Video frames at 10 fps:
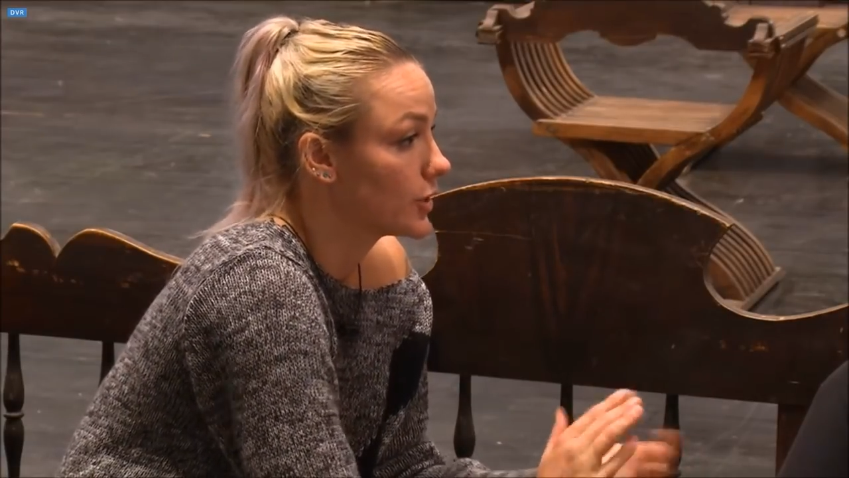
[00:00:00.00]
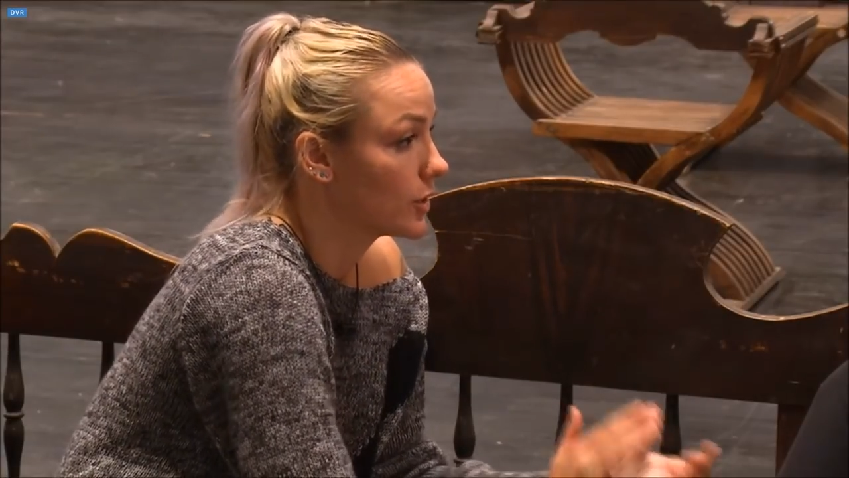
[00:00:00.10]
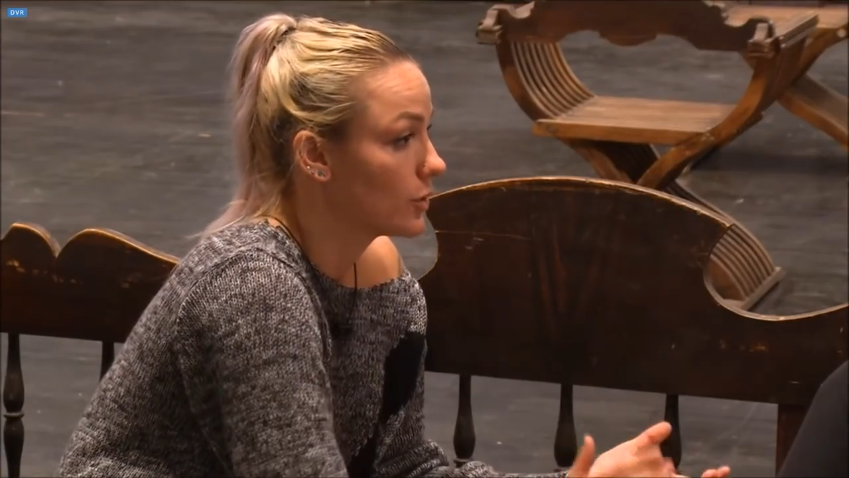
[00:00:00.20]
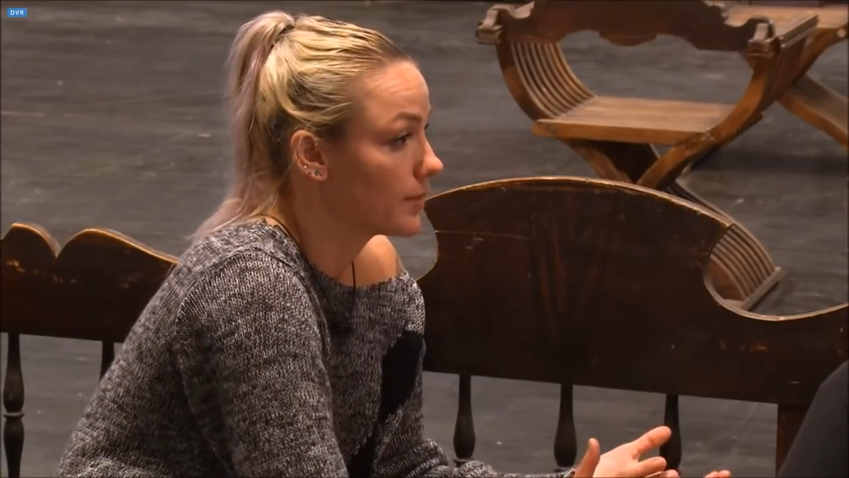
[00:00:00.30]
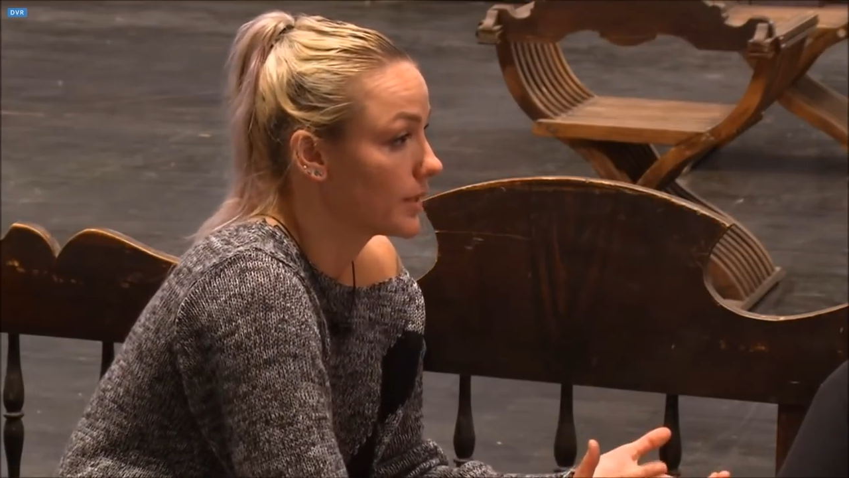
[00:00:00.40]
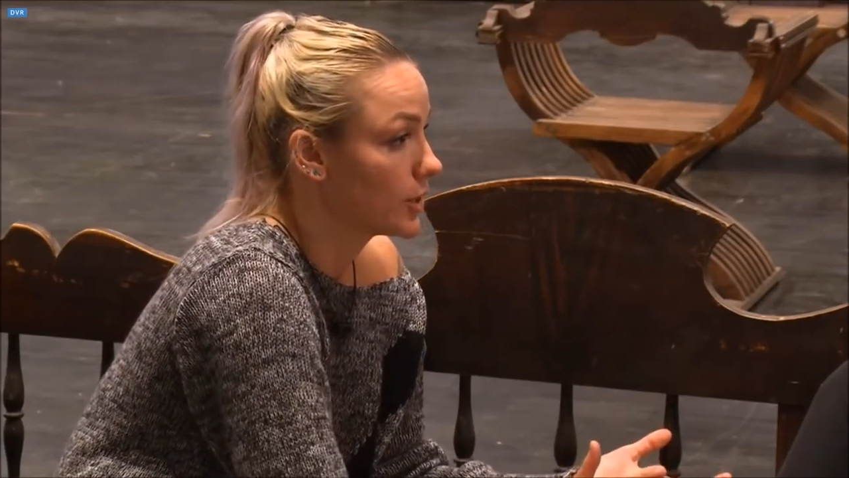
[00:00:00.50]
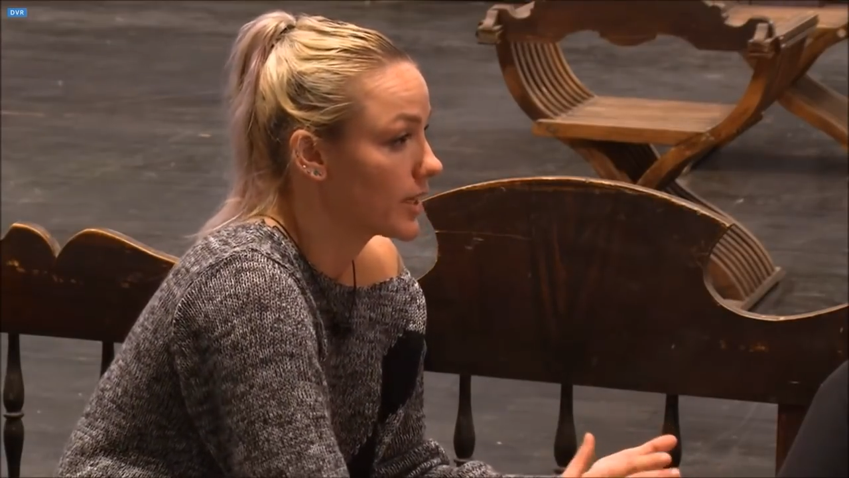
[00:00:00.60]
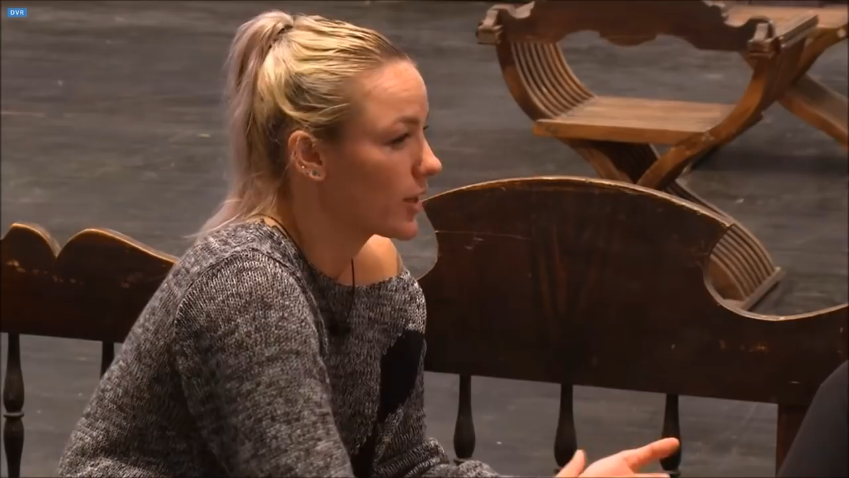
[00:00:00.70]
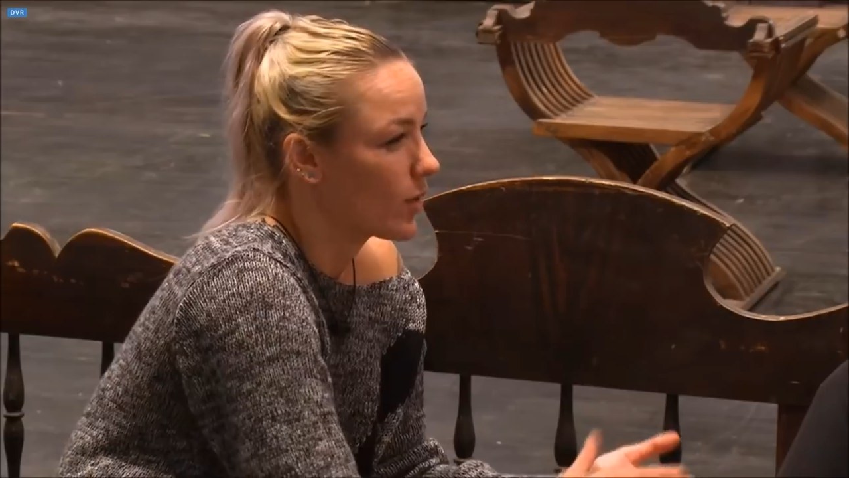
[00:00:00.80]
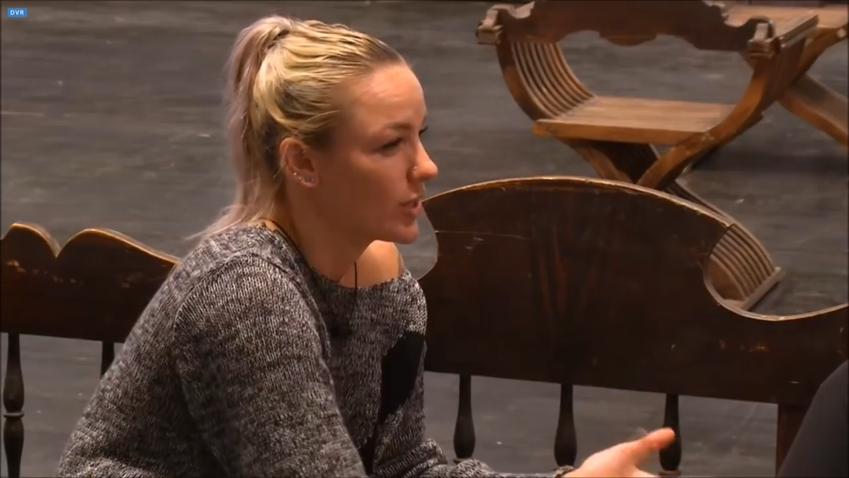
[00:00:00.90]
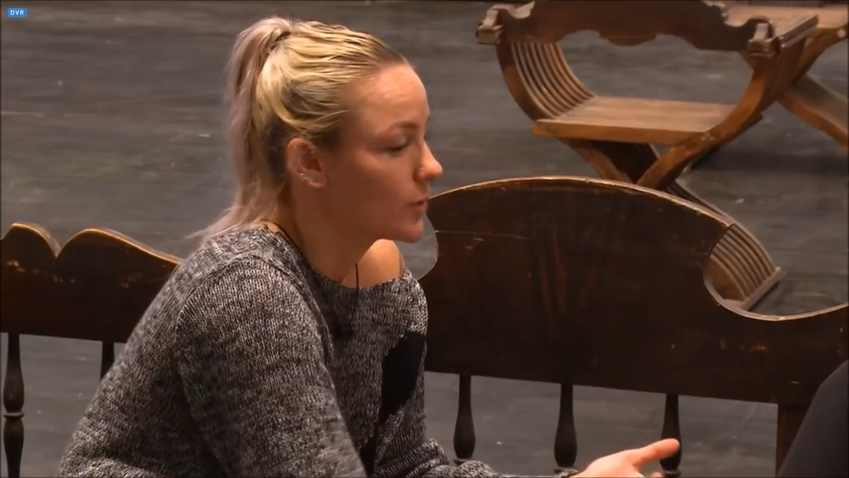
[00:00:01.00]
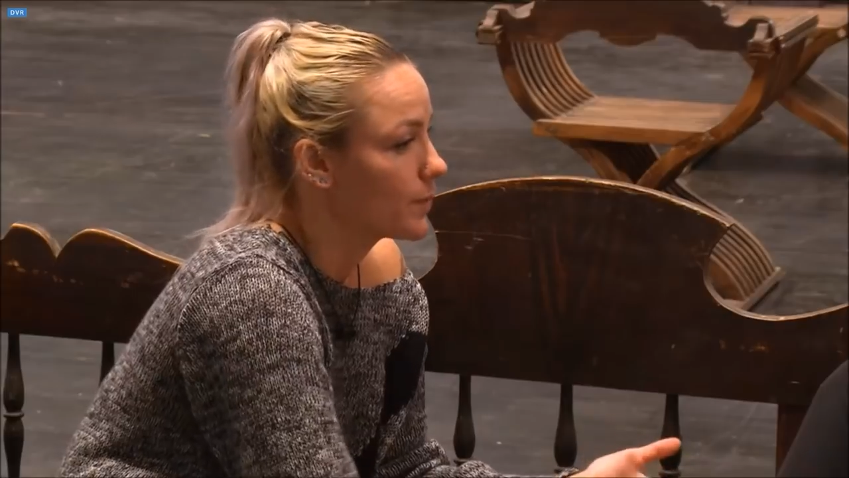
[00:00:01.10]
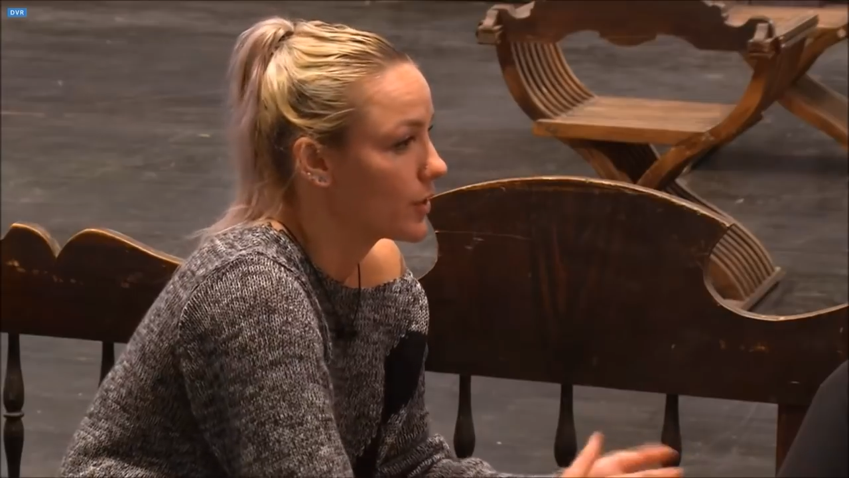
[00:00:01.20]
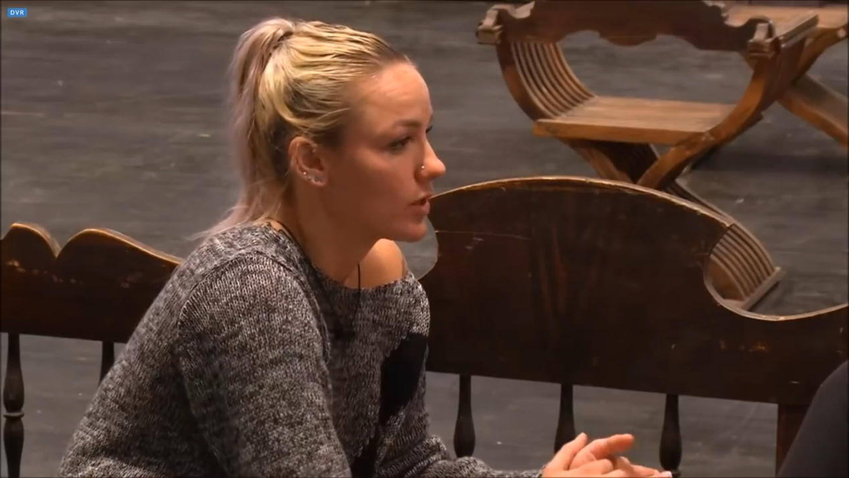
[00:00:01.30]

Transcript: She told me, she's like, I just put